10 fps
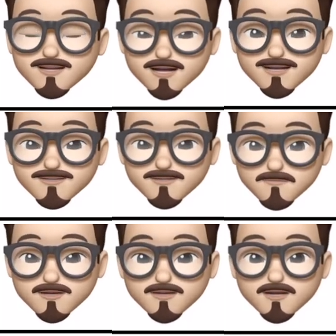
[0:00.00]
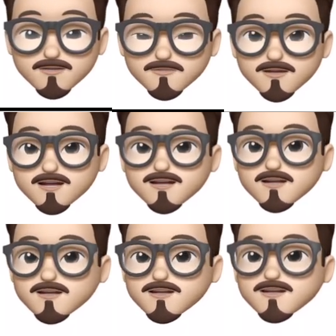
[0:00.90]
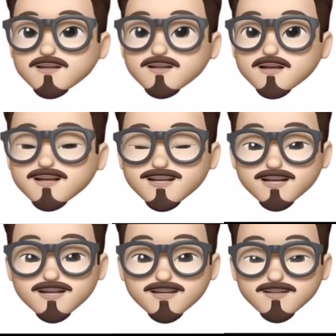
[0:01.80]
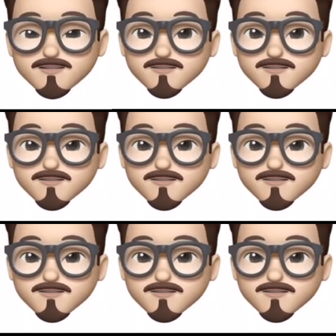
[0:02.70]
lines, making everything neater.